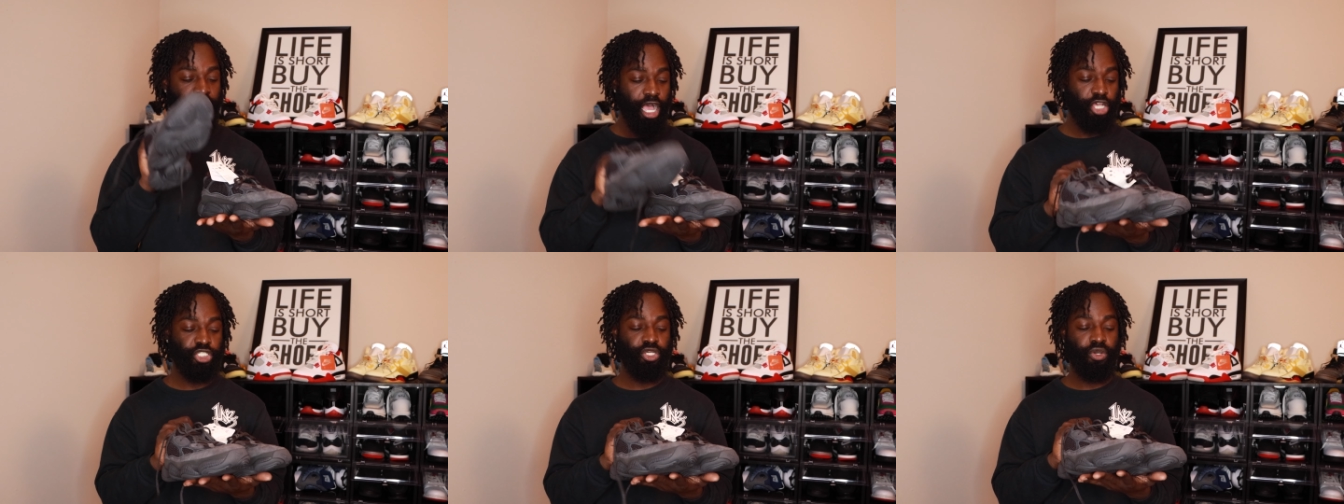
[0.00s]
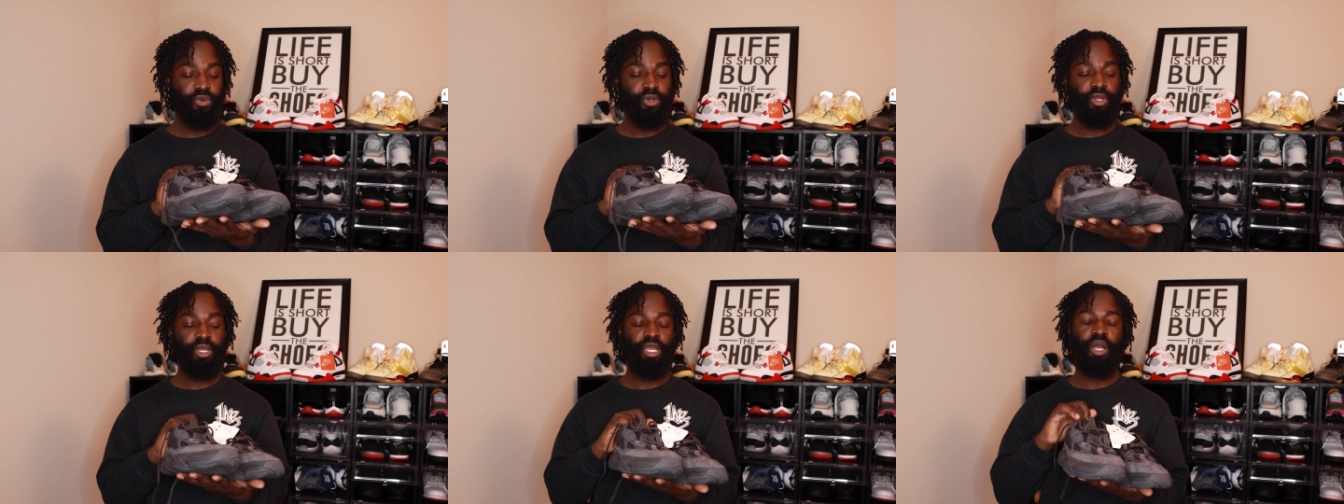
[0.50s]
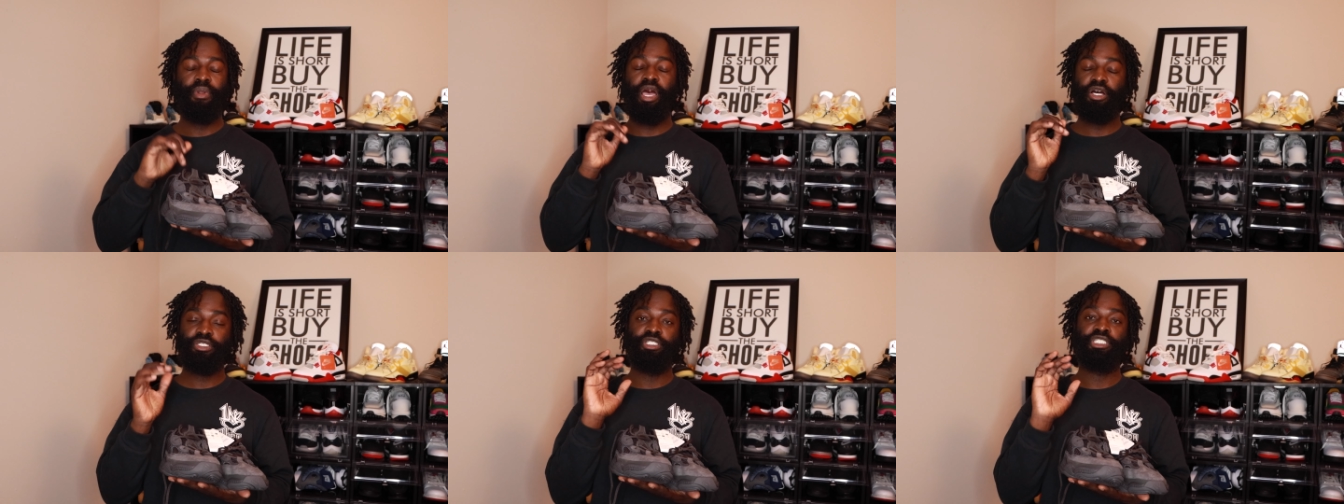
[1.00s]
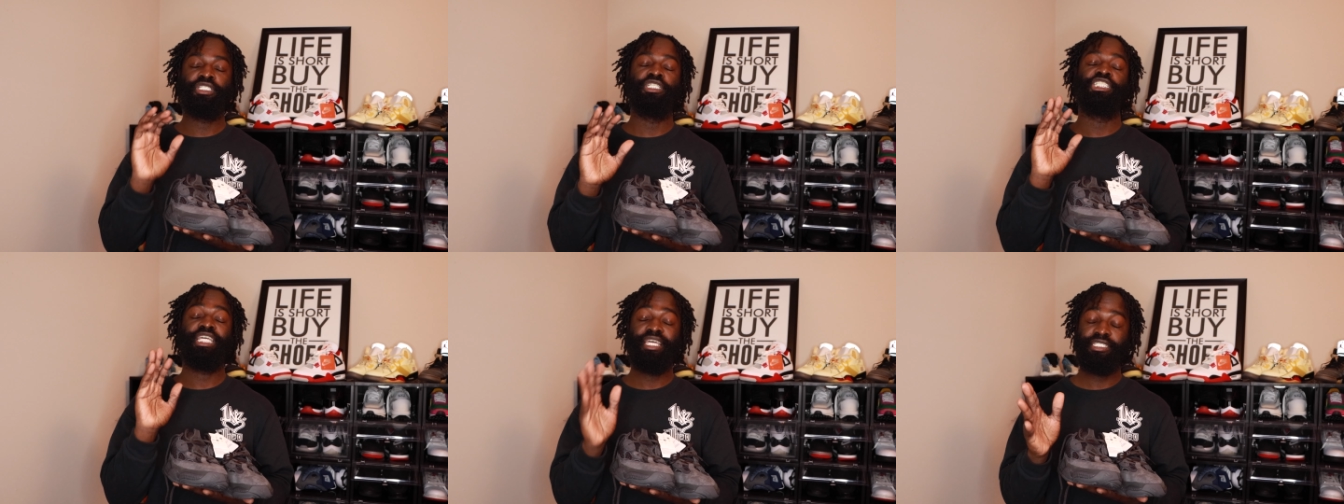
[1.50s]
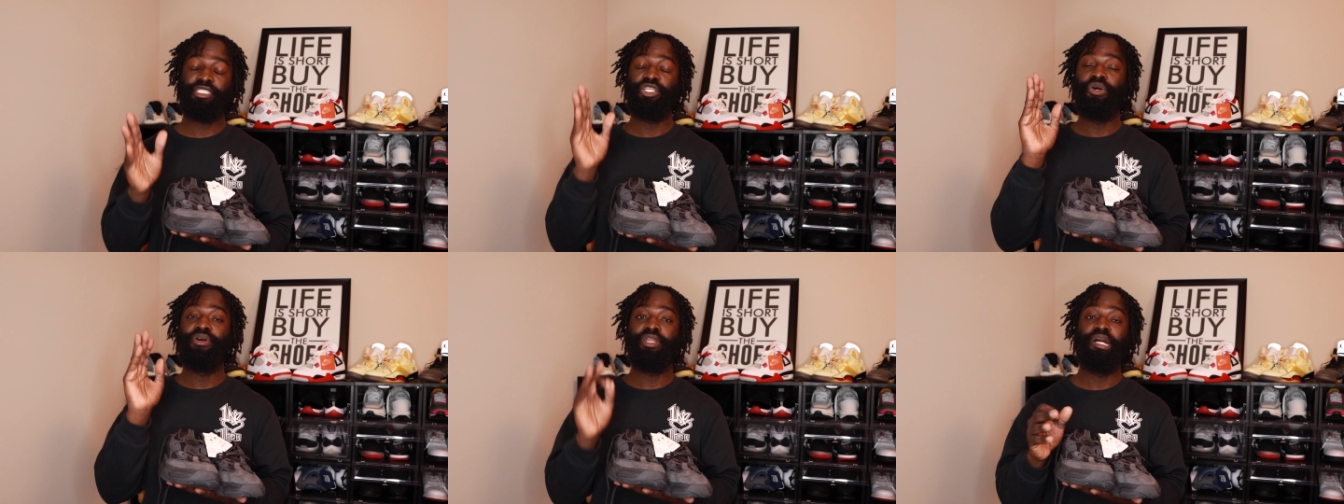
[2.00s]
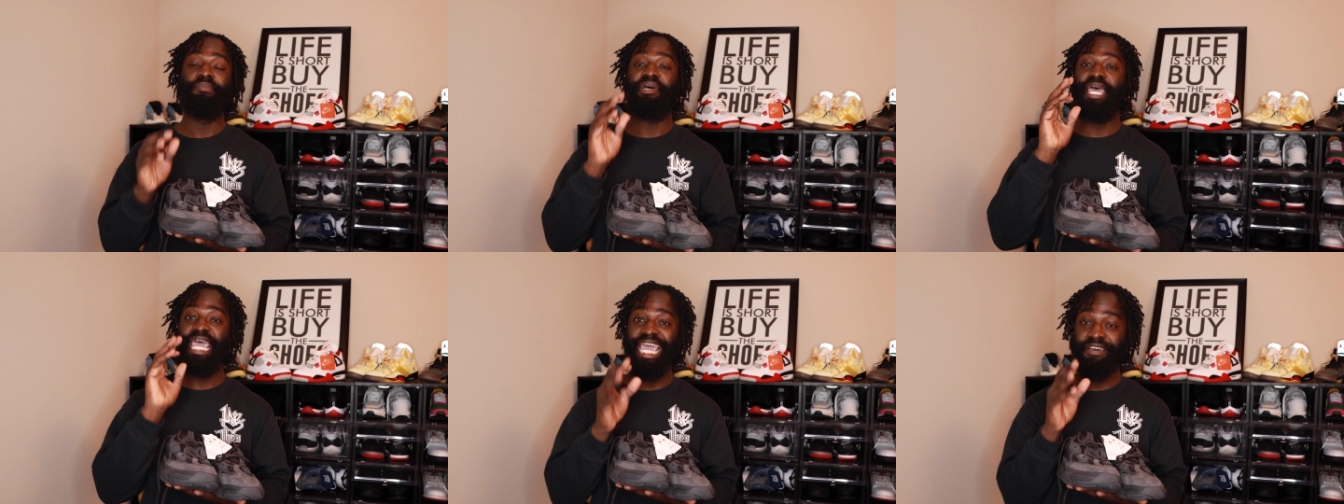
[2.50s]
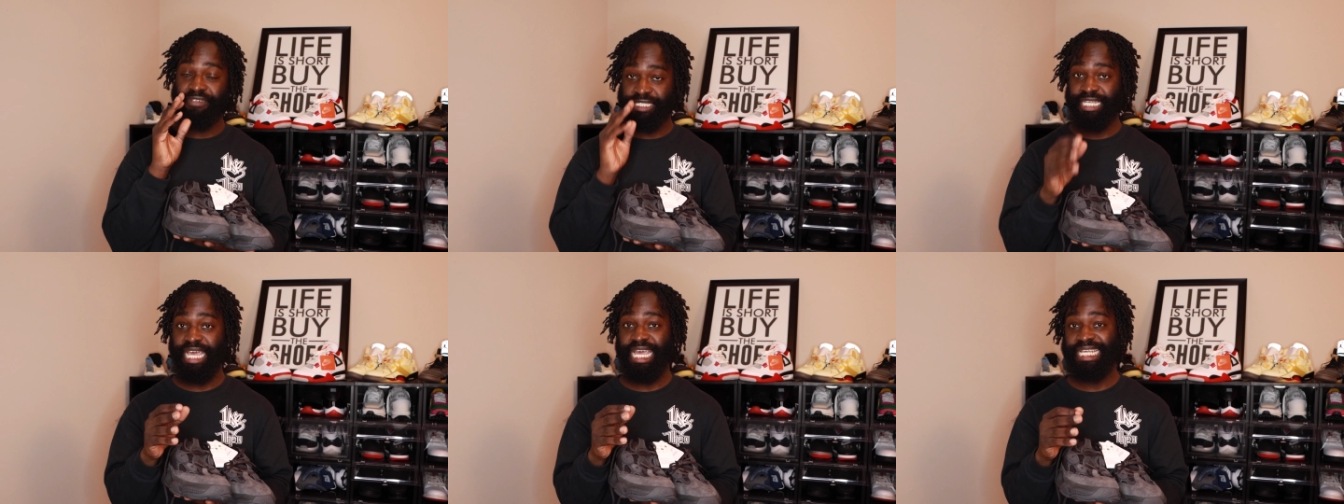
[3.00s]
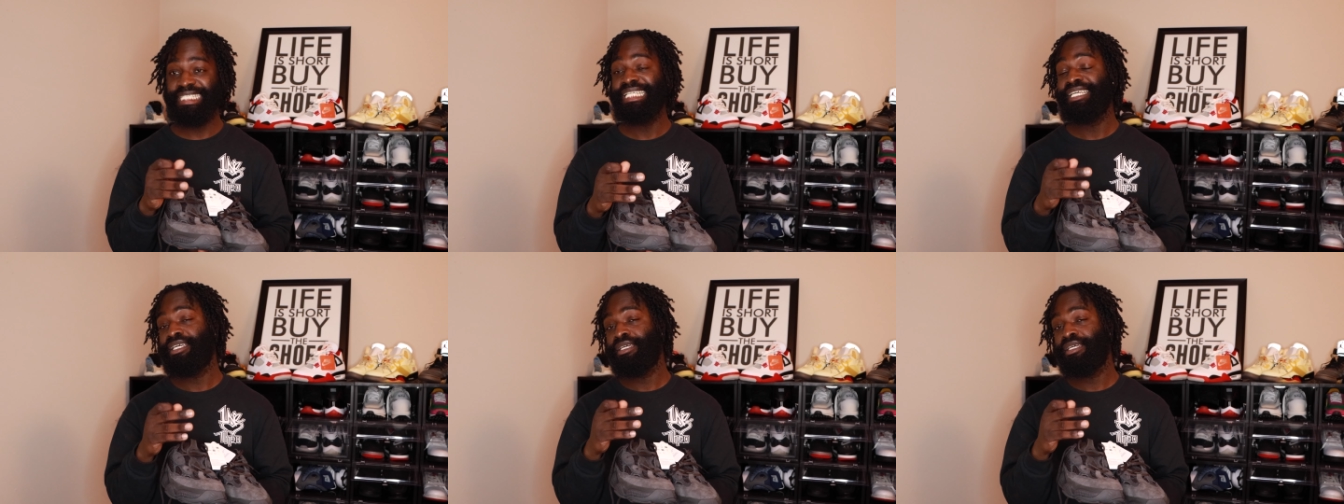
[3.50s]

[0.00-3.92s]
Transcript: Also, I would also suggest going up a half a size,